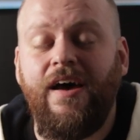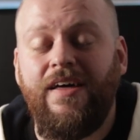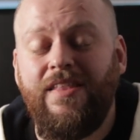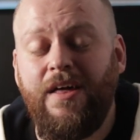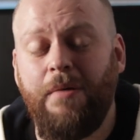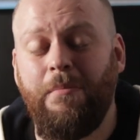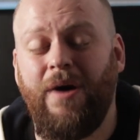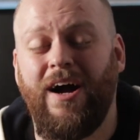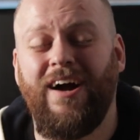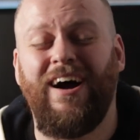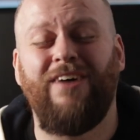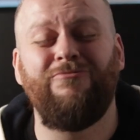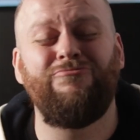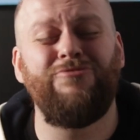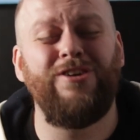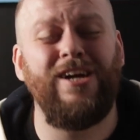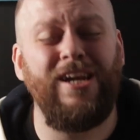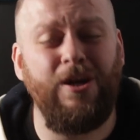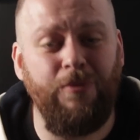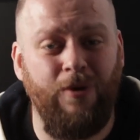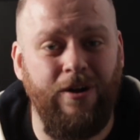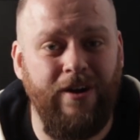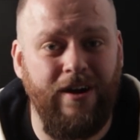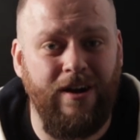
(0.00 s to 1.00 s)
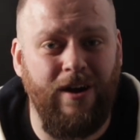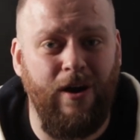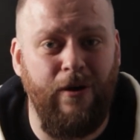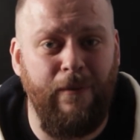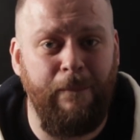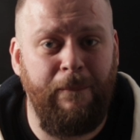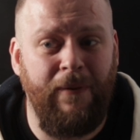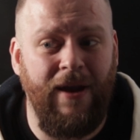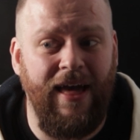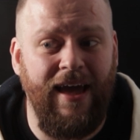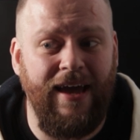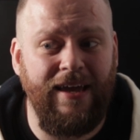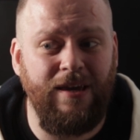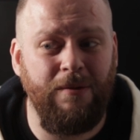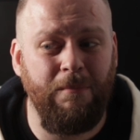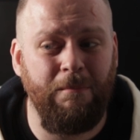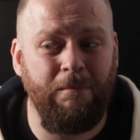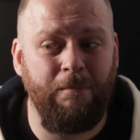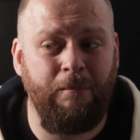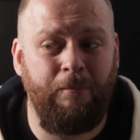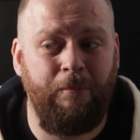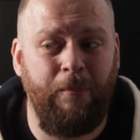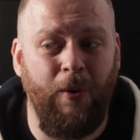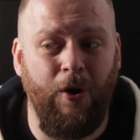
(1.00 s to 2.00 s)
They might, I really want to go and play,
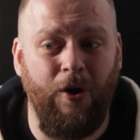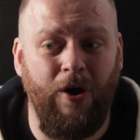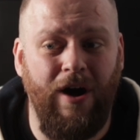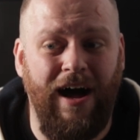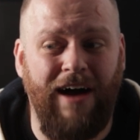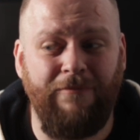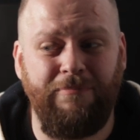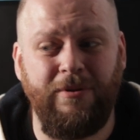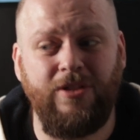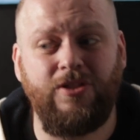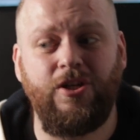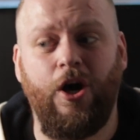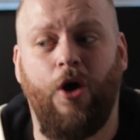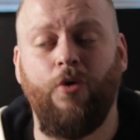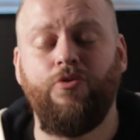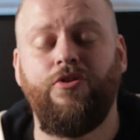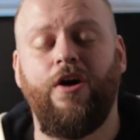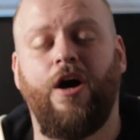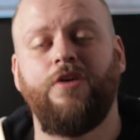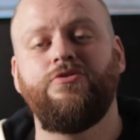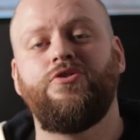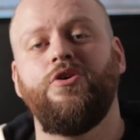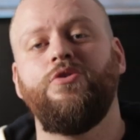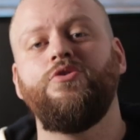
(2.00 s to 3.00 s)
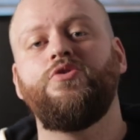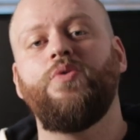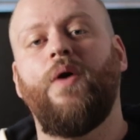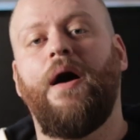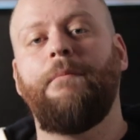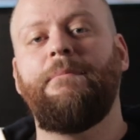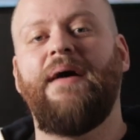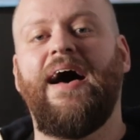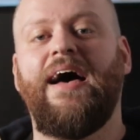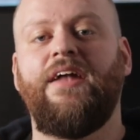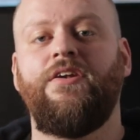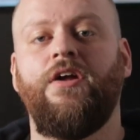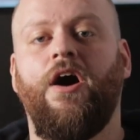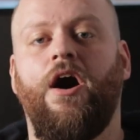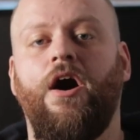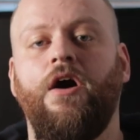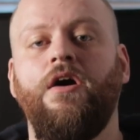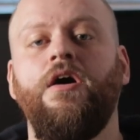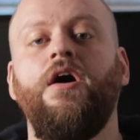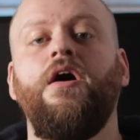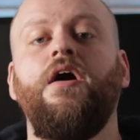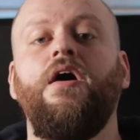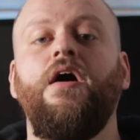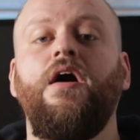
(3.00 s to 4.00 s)
but I've been told not to, so I better
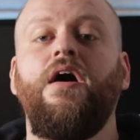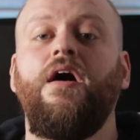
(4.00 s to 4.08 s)
not.